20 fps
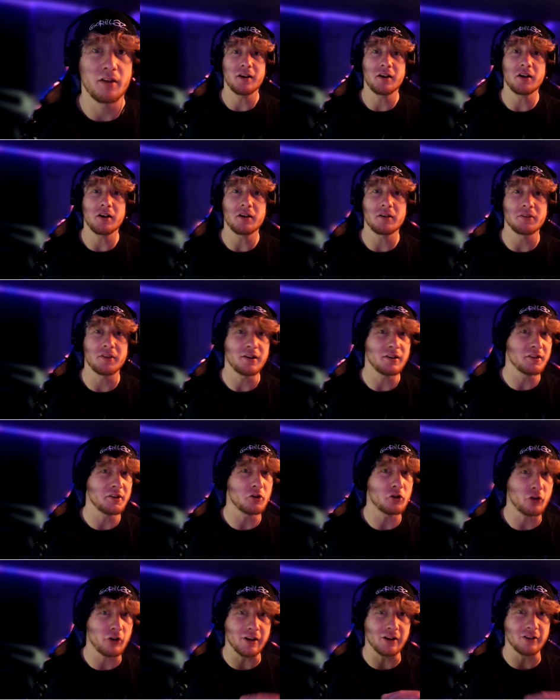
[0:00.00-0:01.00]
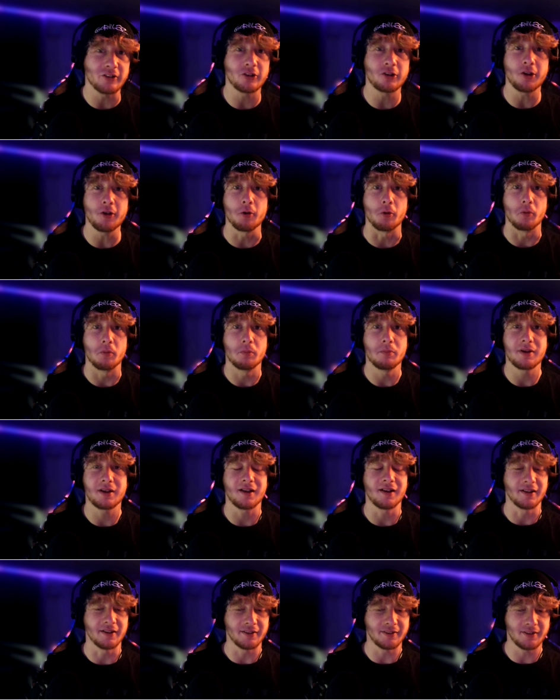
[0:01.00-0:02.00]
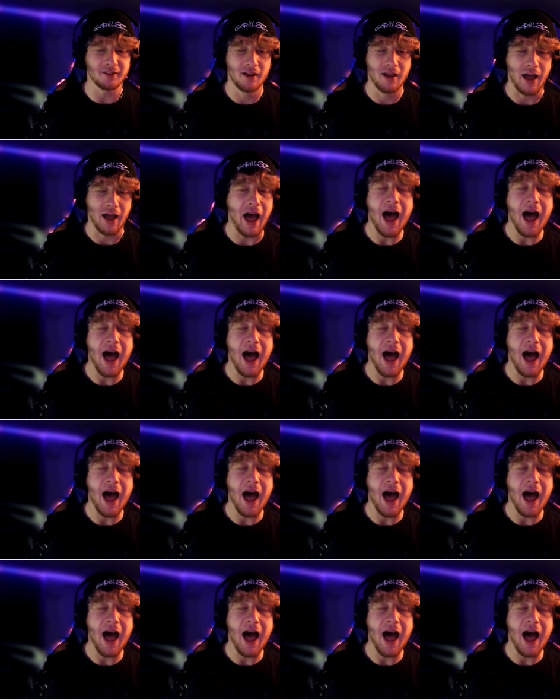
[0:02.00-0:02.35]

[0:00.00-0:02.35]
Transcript: they're they're little critters too, because